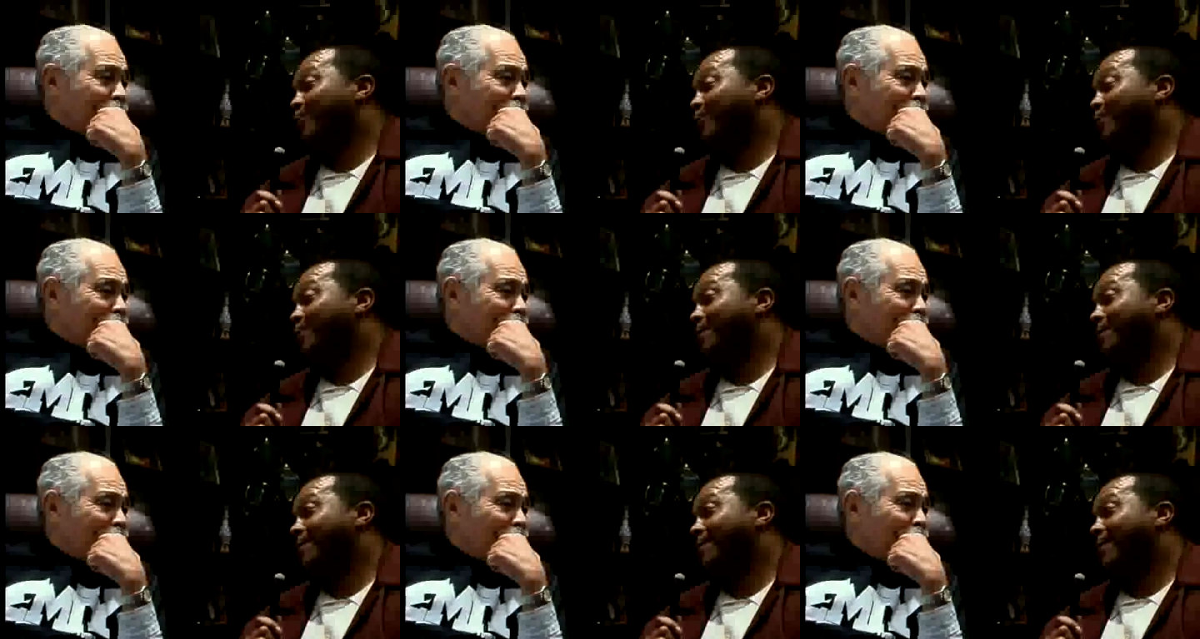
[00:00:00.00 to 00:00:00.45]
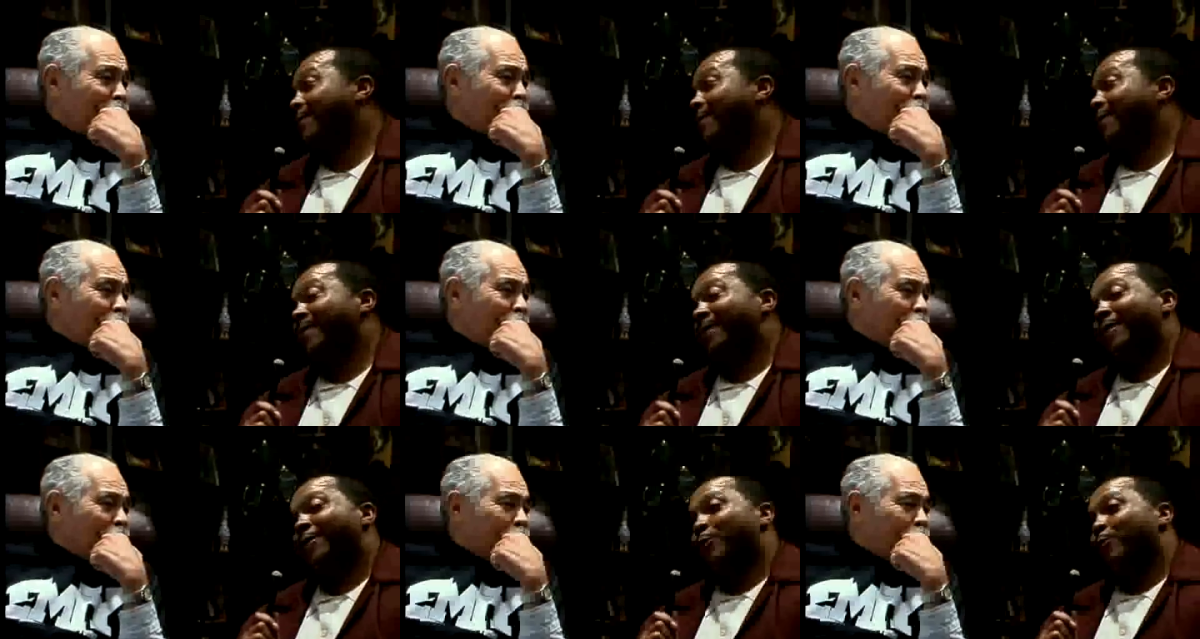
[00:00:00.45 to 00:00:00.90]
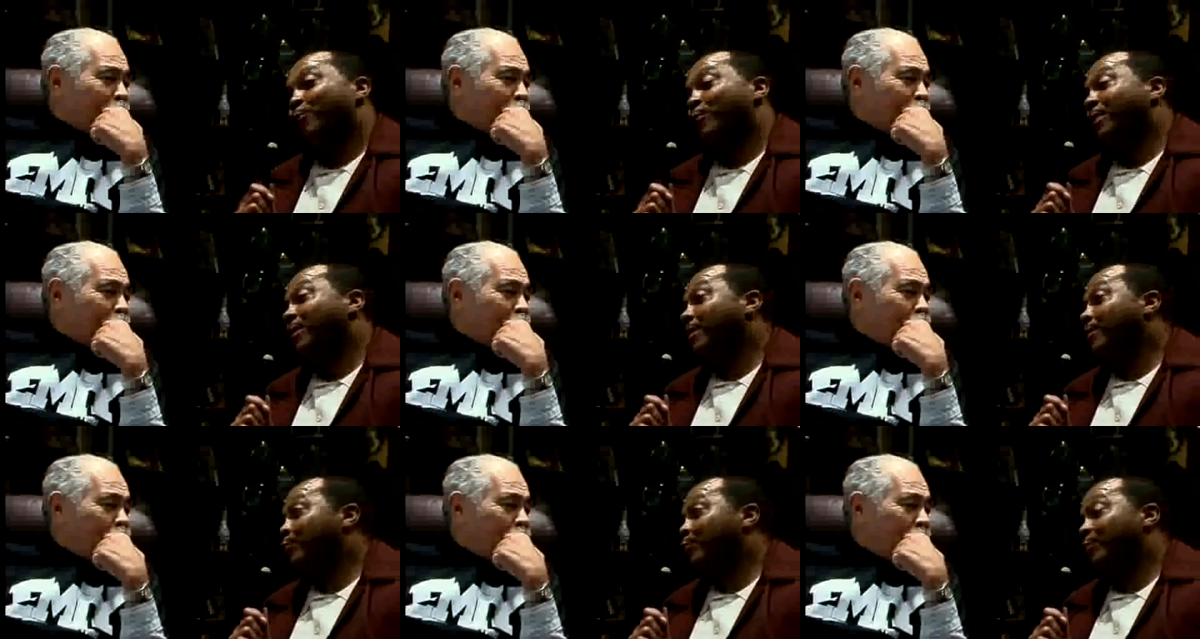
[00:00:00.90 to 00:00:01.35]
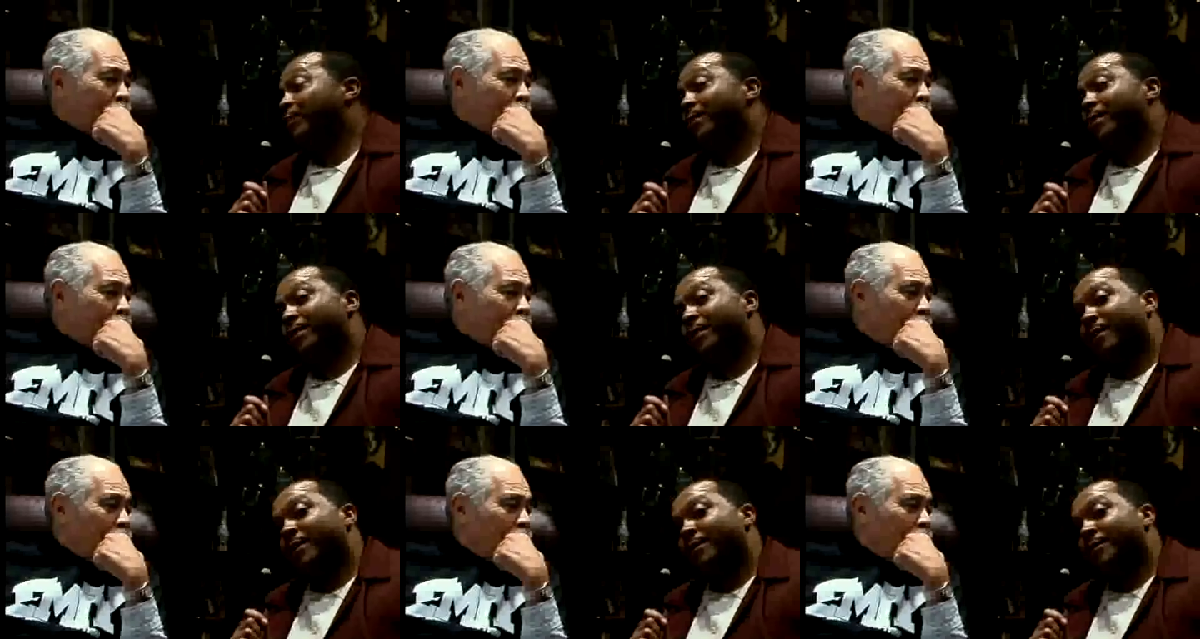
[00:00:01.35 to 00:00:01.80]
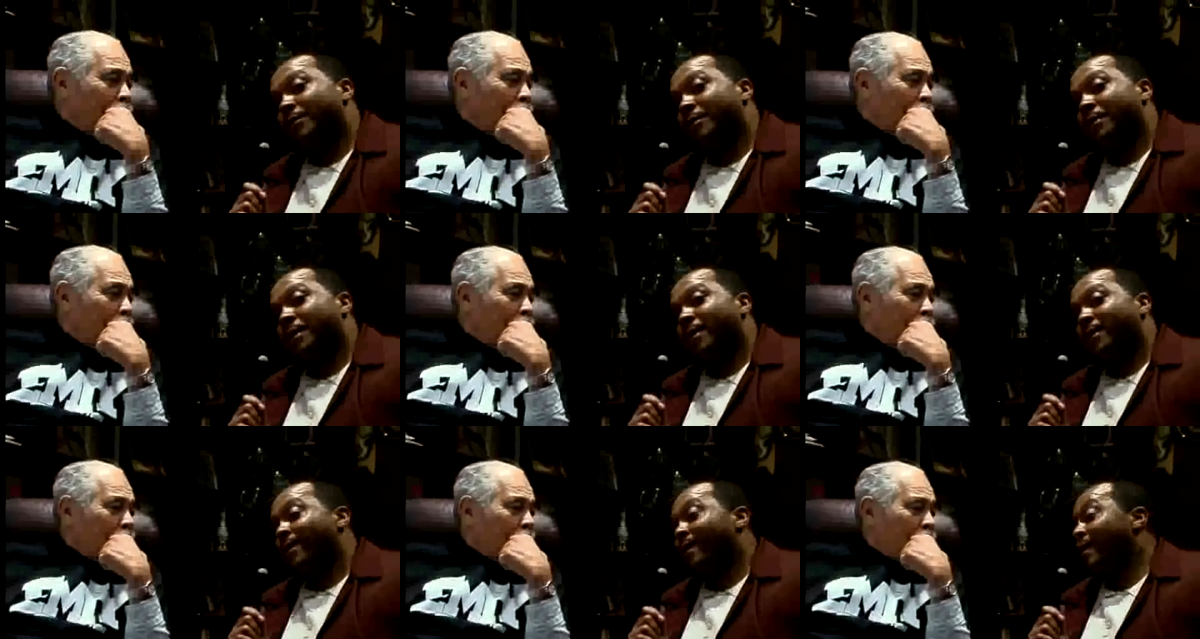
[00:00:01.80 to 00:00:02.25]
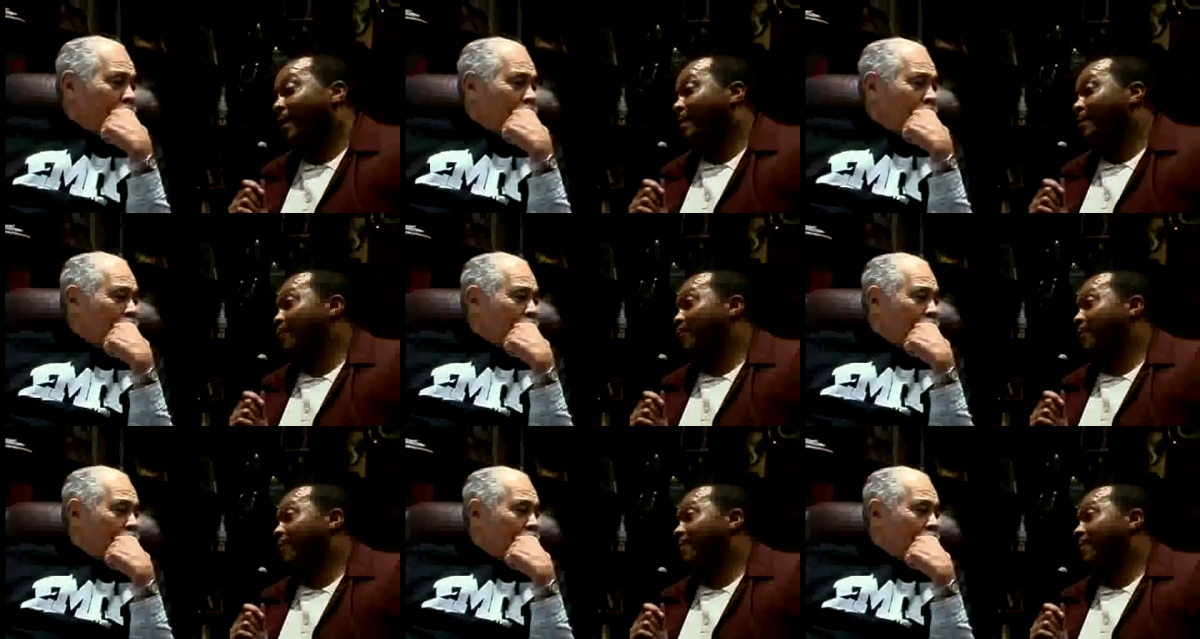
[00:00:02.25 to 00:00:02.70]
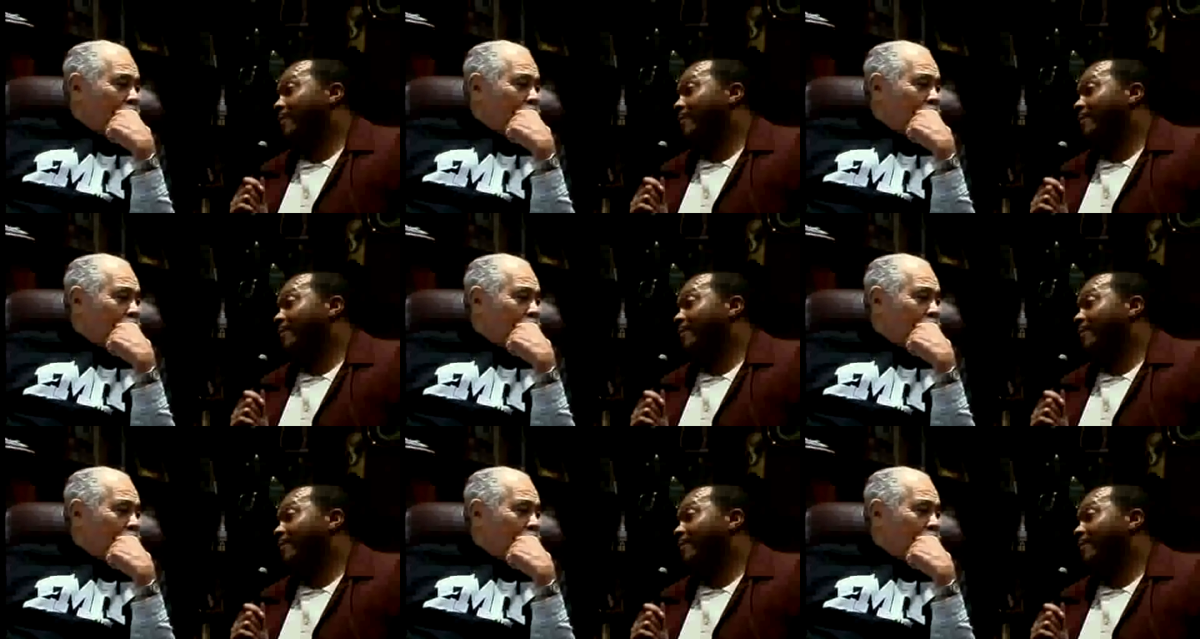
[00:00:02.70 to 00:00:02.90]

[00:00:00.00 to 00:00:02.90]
Speaker 1: Mm-hmm. We need you to look into that camera